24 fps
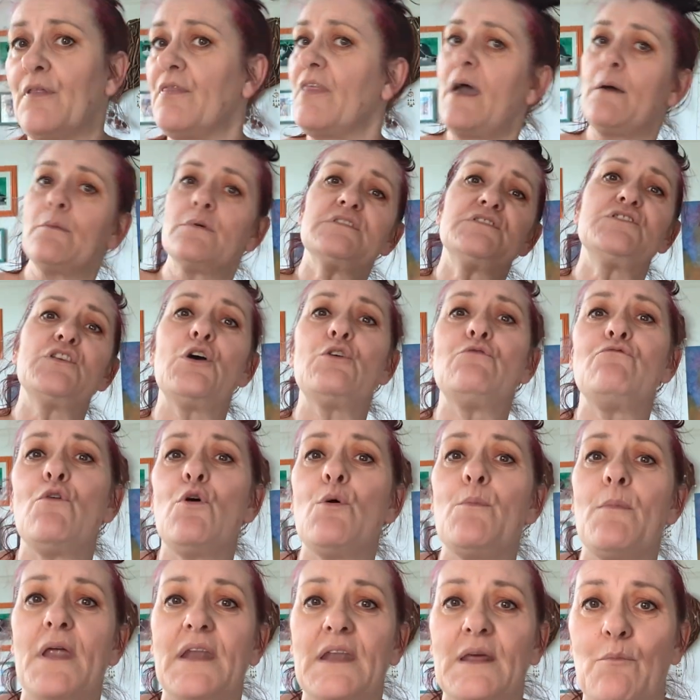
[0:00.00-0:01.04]
There was no
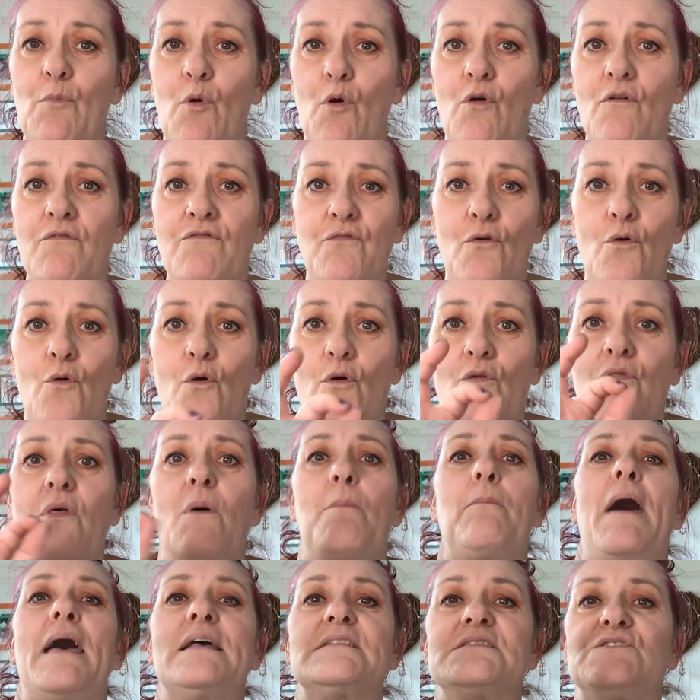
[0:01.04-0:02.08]
room anymore for
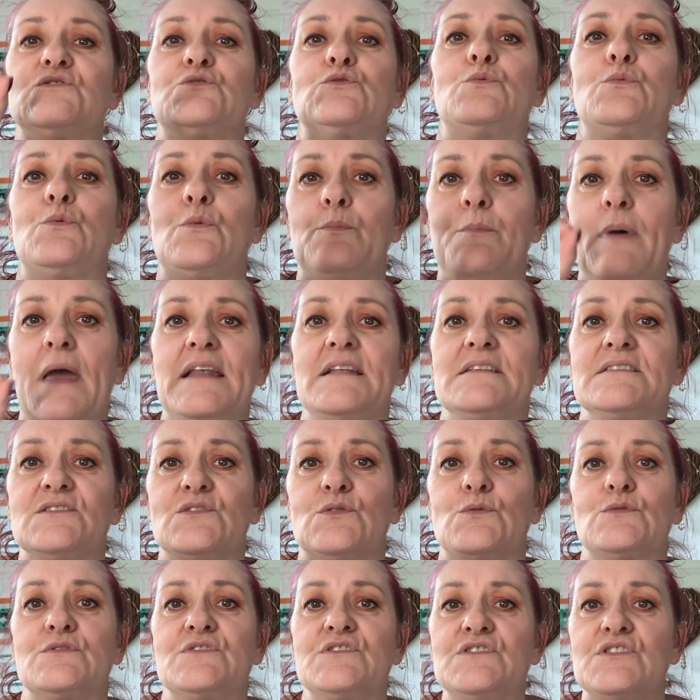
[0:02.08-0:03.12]
the pastel
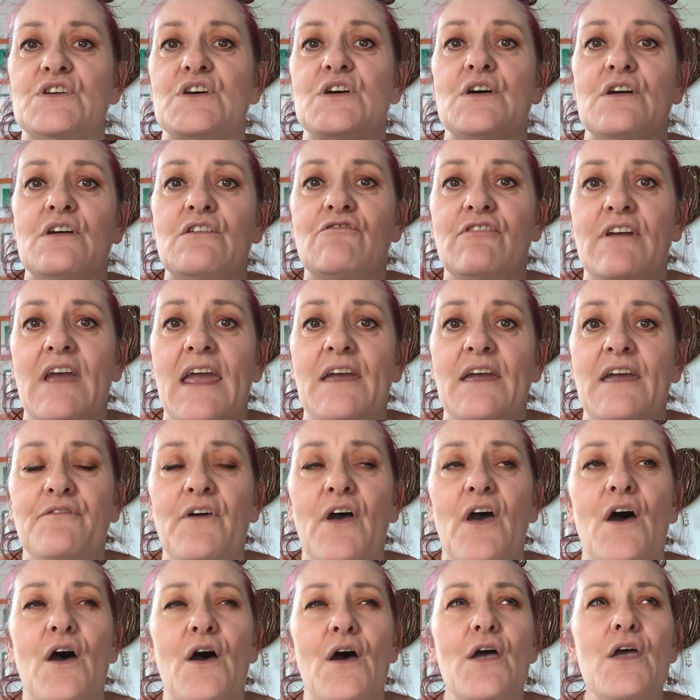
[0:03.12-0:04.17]
pencils to create
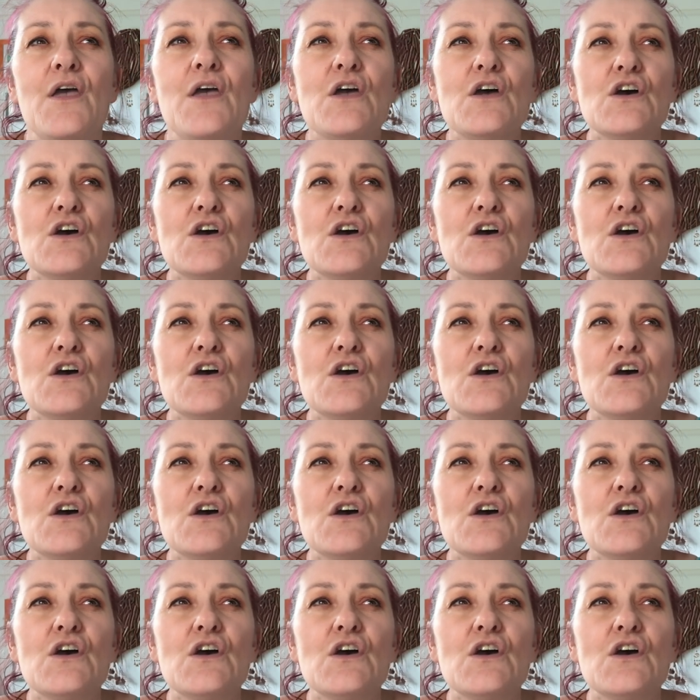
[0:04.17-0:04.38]
fur.